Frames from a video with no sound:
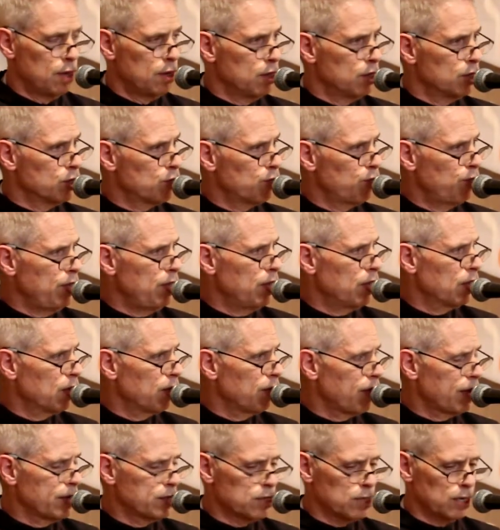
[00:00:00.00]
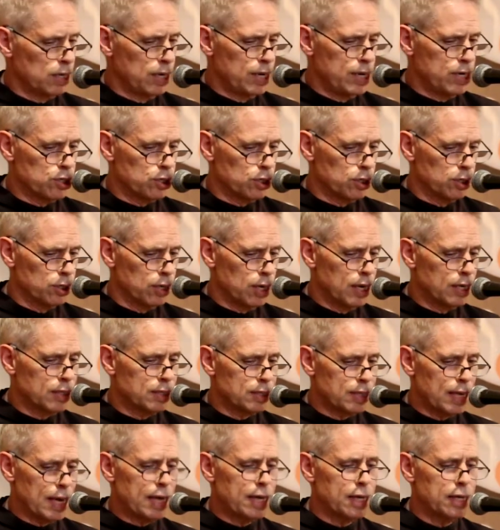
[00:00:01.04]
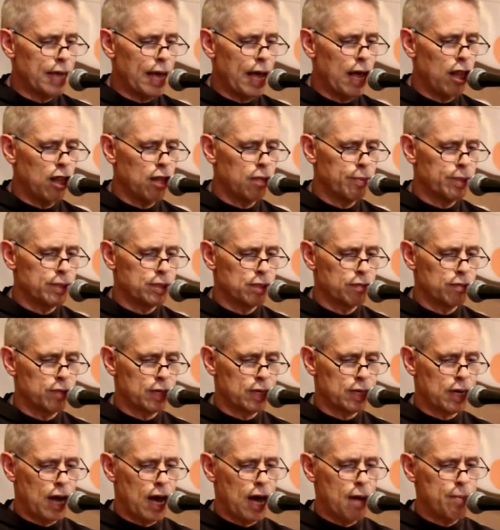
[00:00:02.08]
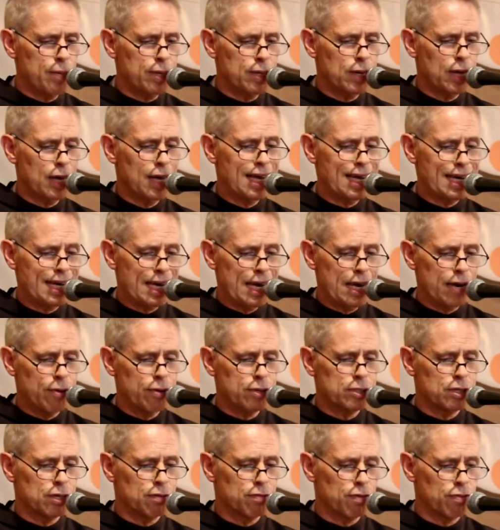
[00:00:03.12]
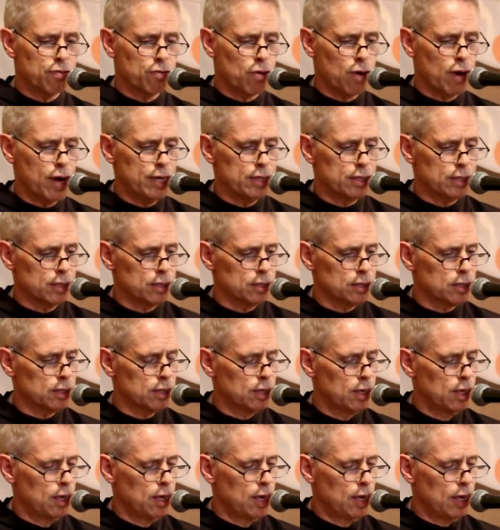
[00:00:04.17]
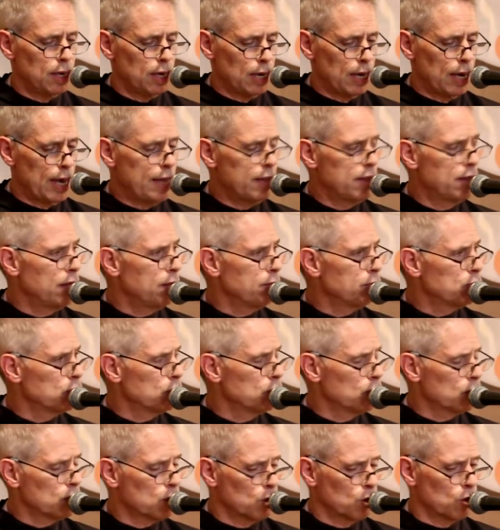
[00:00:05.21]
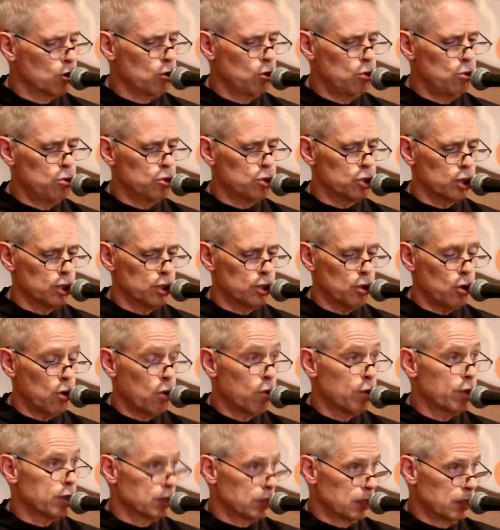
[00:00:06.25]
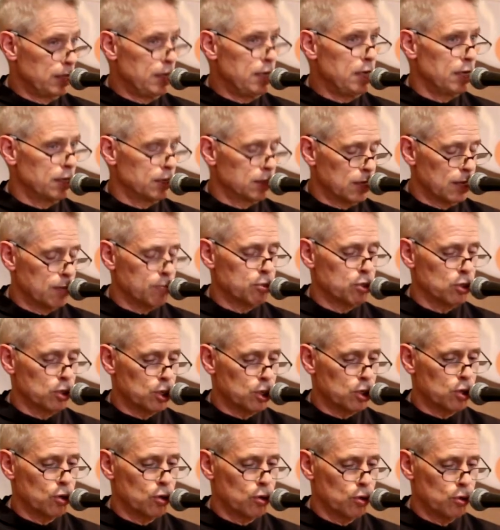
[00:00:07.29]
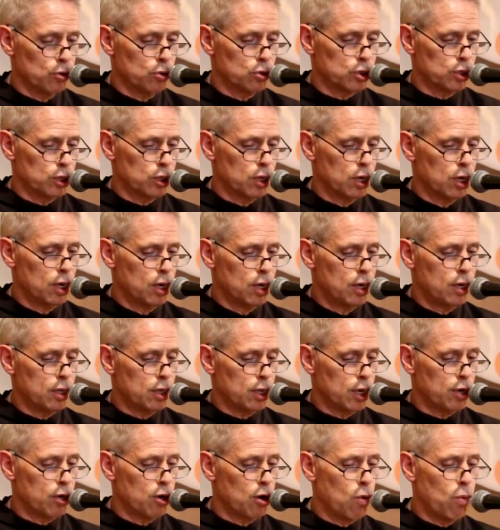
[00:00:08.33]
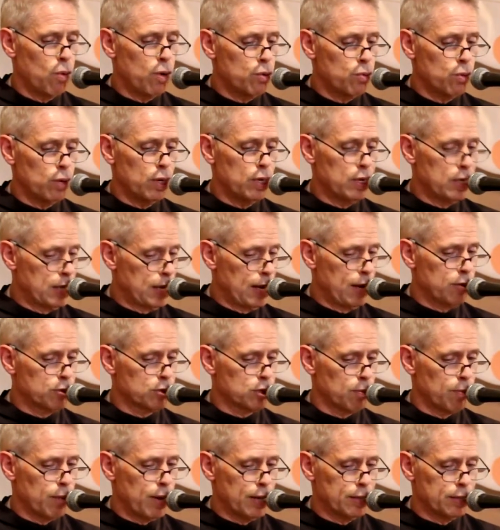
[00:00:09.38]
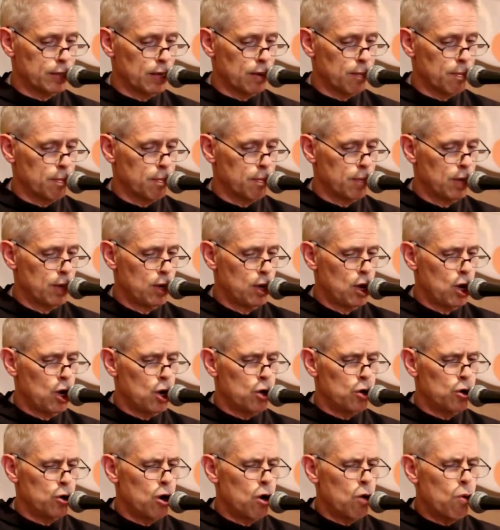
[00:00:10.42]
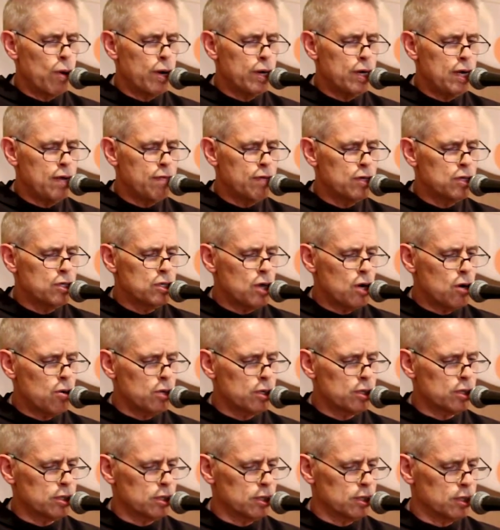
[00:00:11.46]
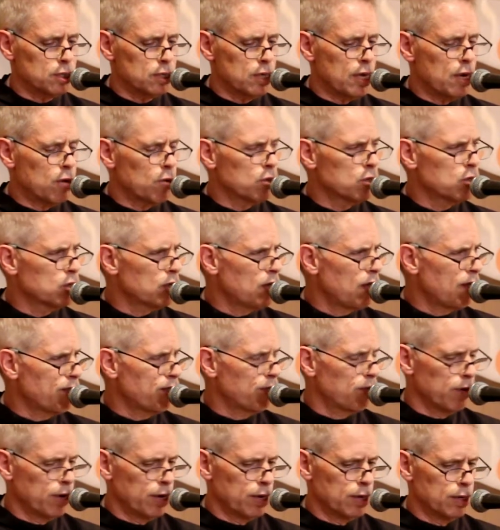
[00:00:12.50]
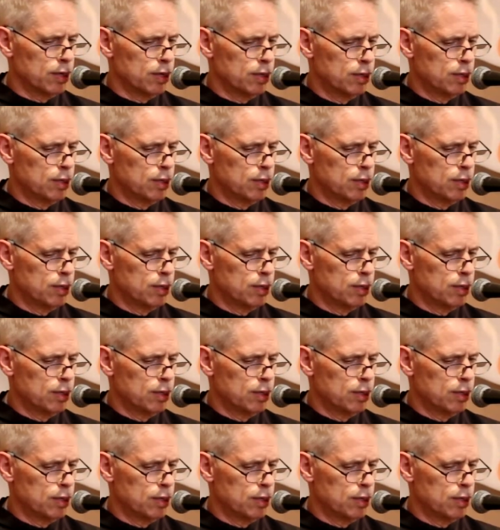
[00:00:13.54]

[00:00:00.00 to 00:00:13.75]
This feeling of isolation, a second element of the common narrative of crisis, led them to the conclusion, or is leading them to the conclusion, that no one really cares about them. No one even notices they are suffering.